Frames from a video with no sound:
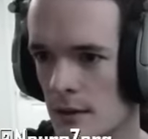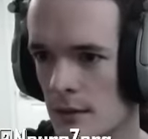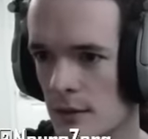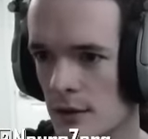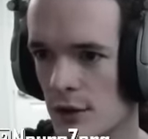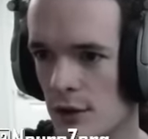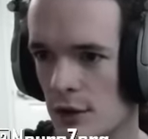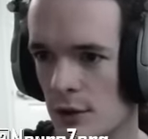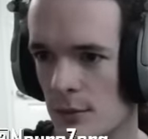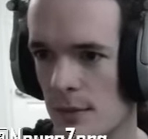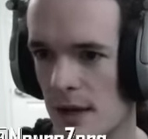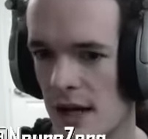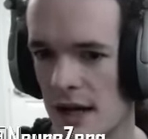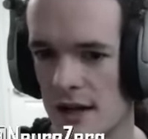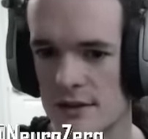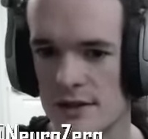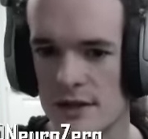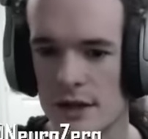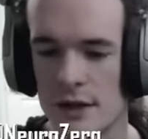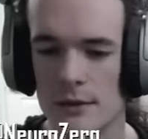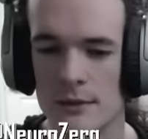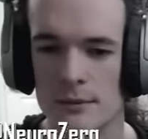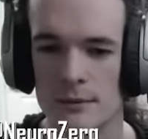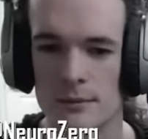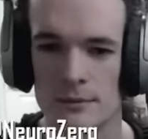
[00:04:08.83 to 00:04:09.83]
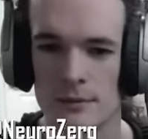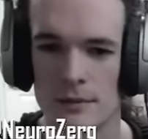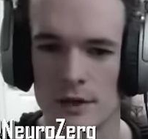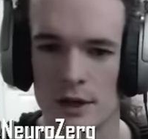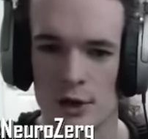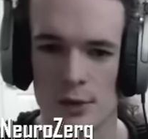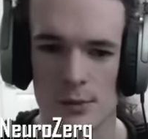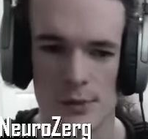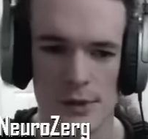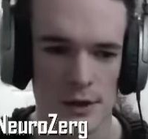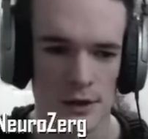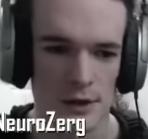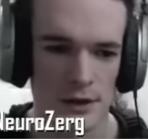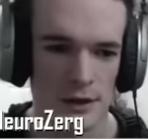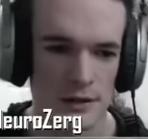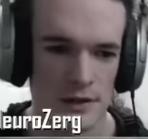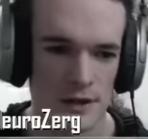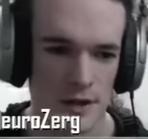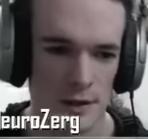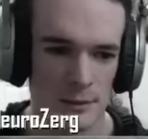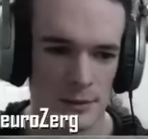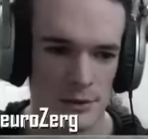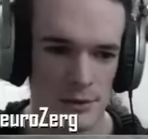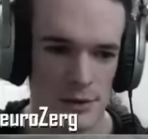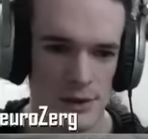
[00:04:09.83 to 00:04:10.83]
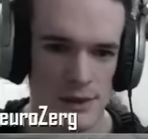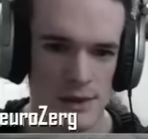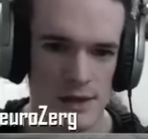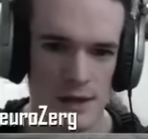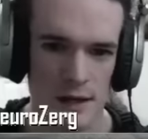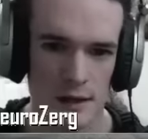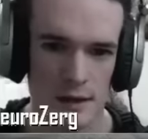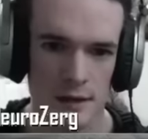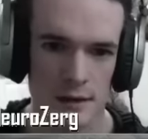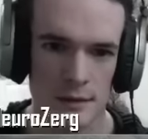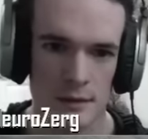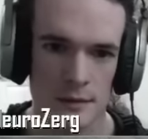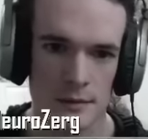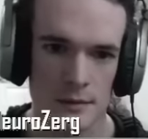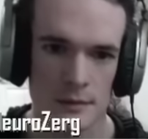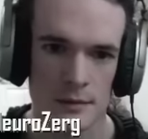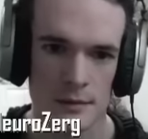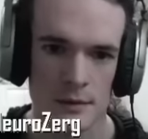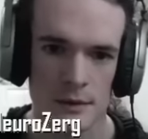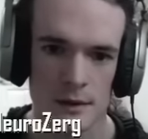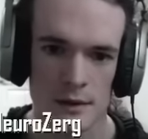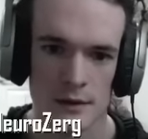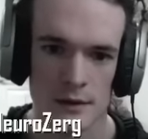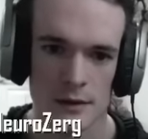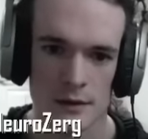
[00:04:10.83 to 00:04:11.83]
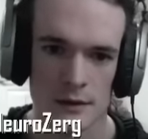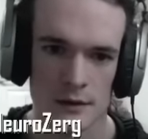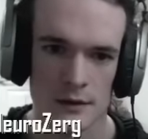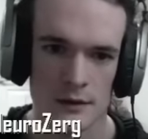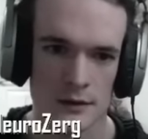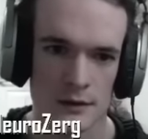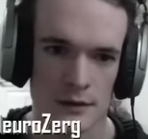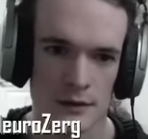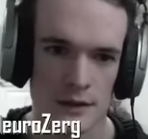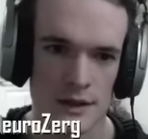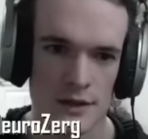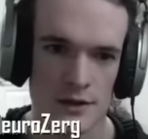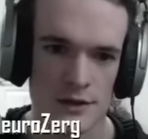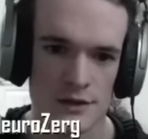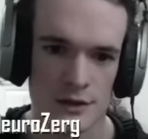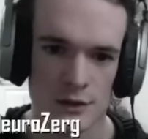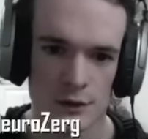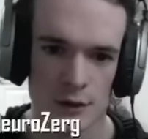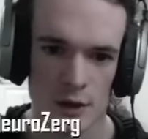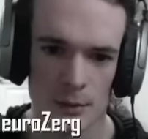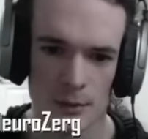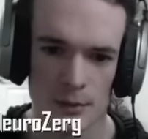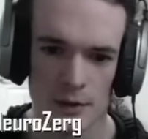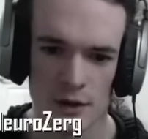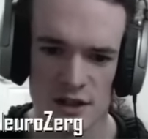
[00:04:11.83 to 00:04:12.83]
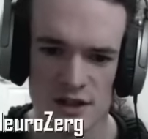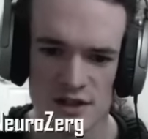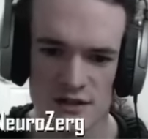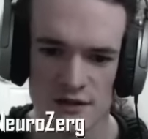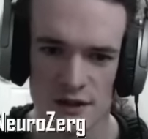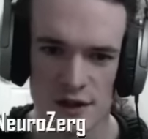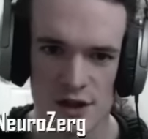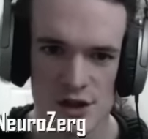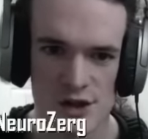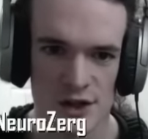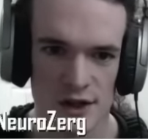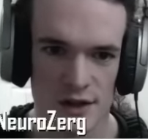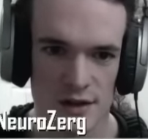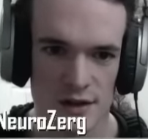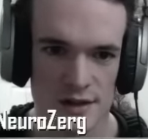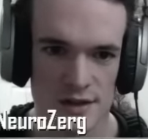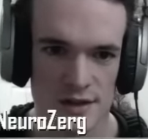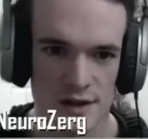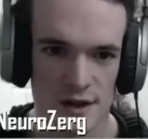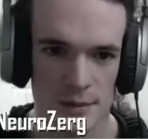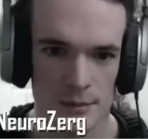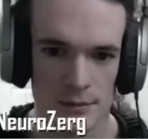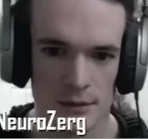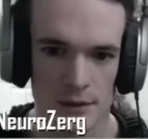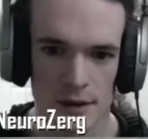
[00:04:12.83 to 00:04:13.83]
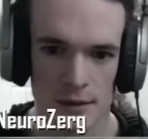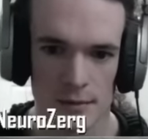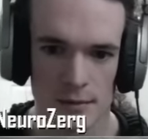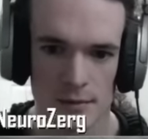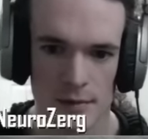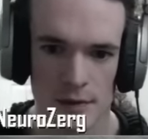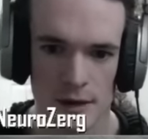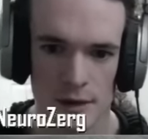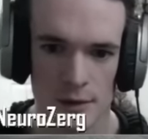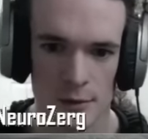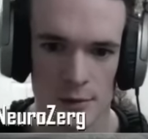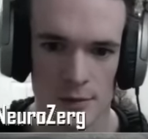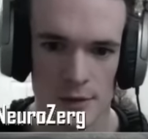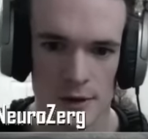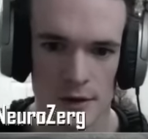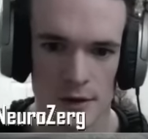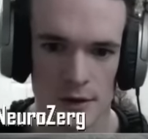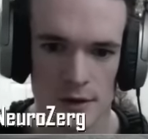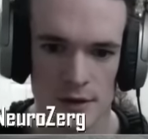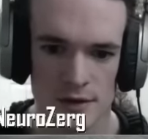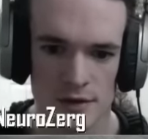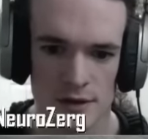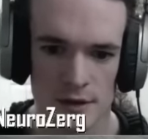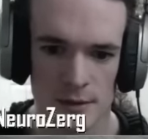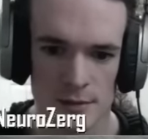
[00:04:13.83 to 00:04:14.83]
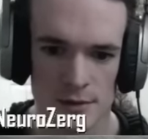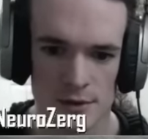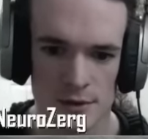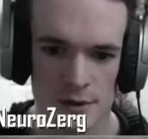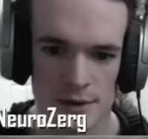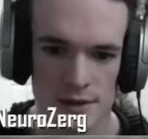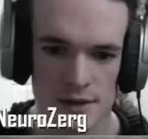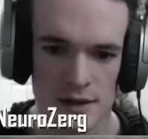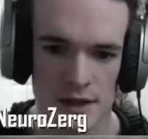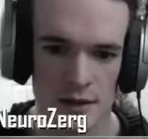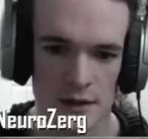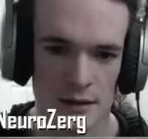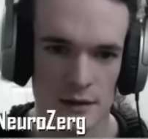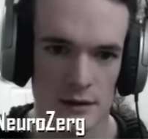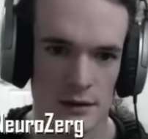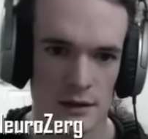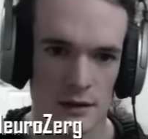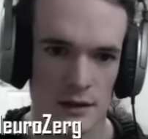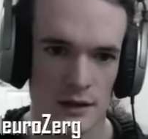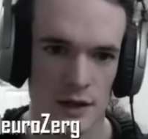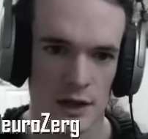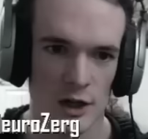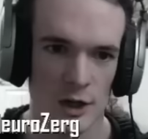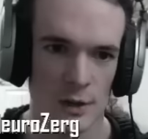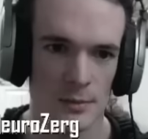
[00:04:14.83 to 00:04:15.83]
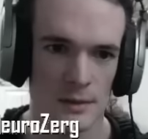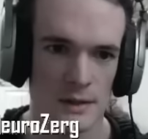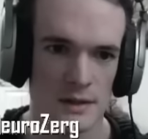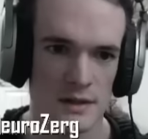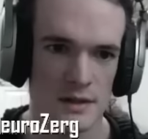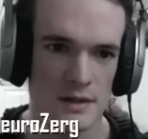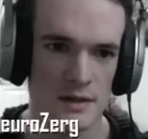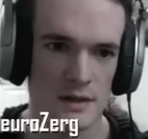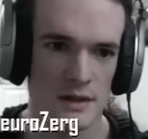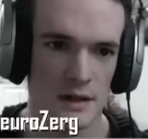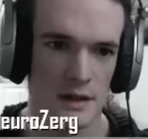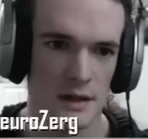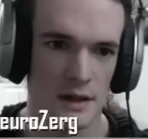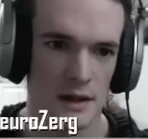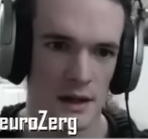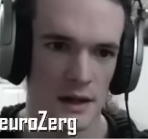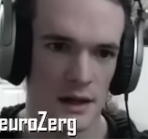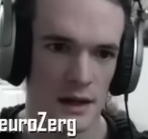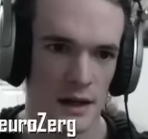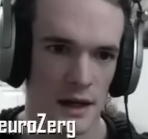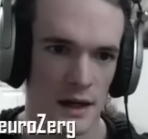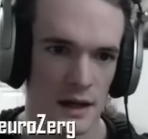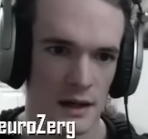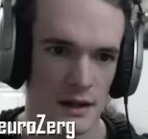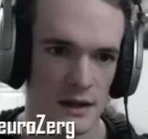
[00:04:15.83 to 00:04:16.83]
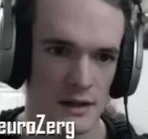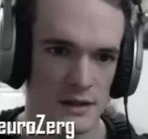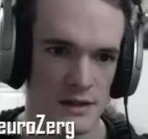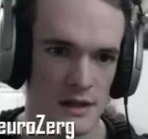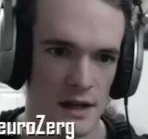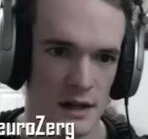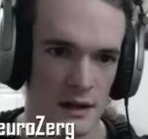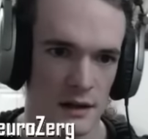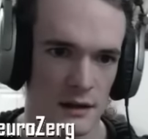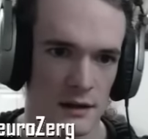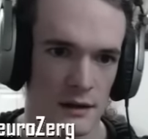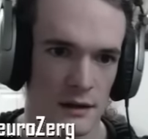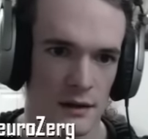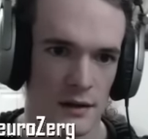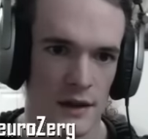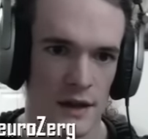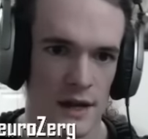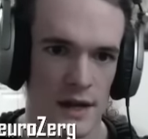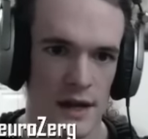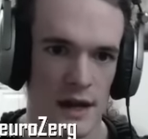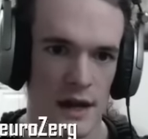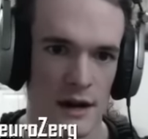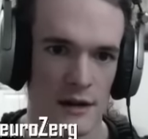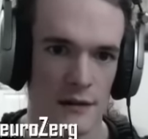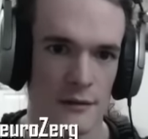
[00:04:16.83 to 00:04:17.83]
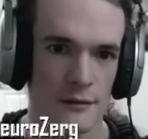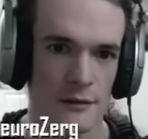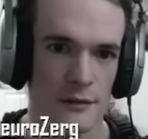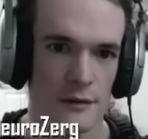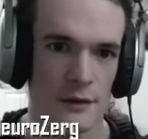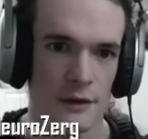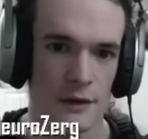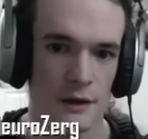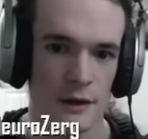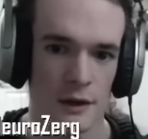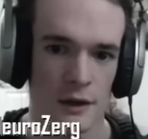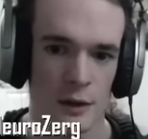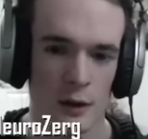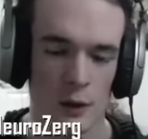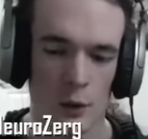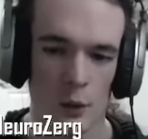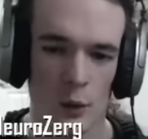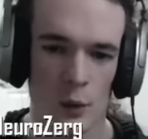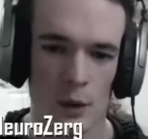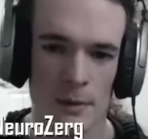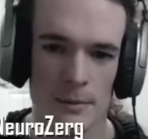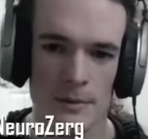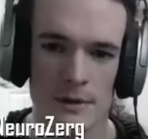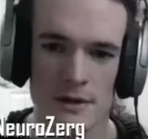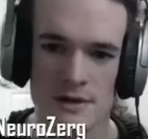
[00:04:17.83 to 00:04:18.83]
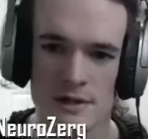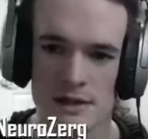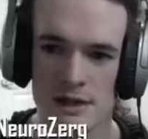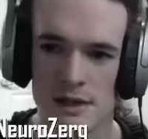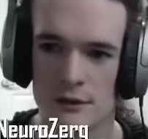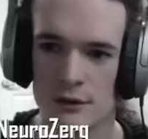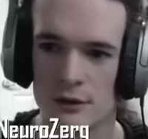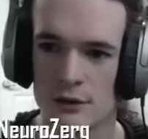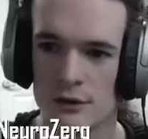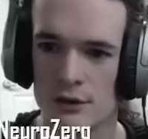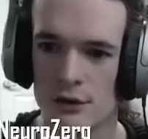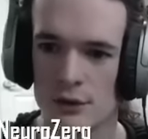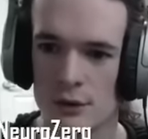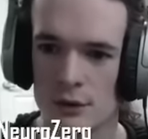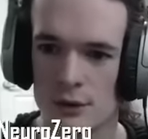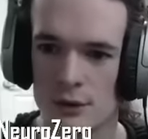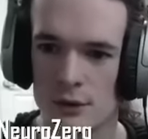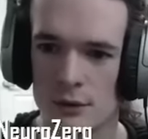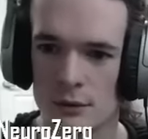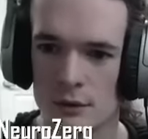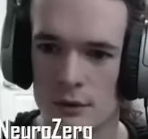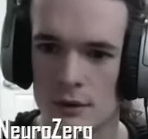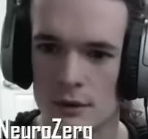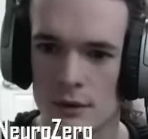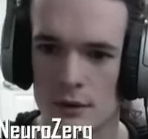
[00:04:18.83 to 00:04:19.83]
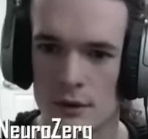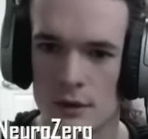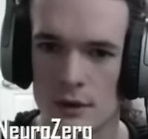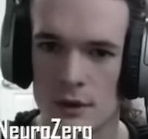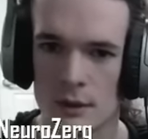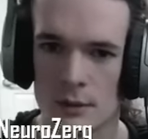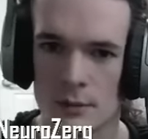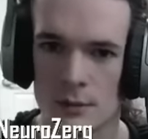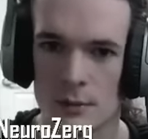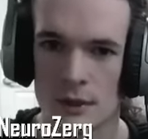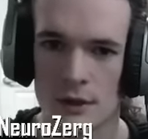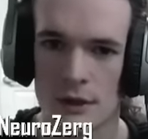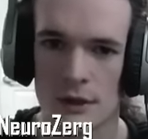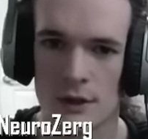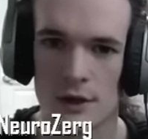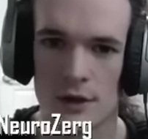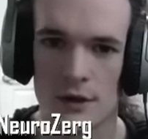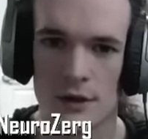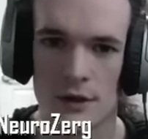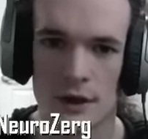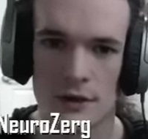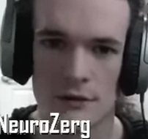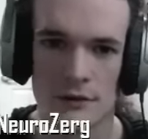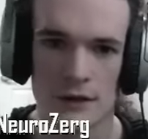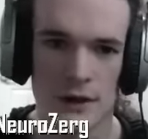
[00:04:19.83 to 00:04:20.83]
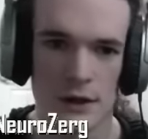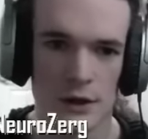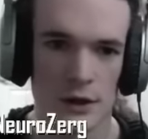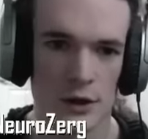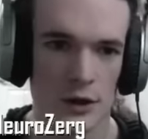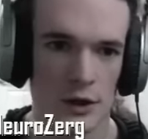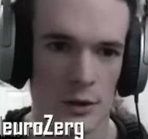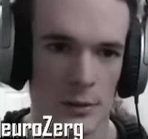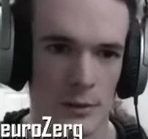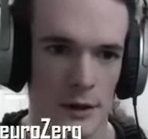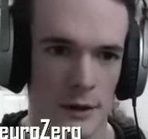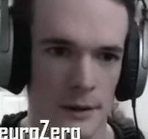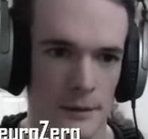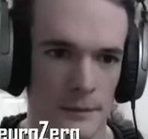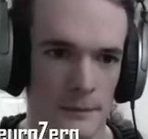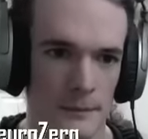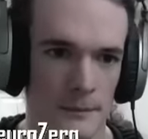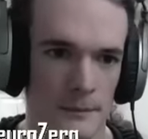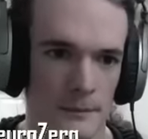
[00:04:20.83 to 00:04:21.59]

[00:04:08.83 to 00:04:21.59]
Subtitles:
You could max out. That would be a good time to attack. These two upgrades finishing at the same time, that would be a good time to attack. Carapace and attack. They have weapons level 2, but they don't have any armor.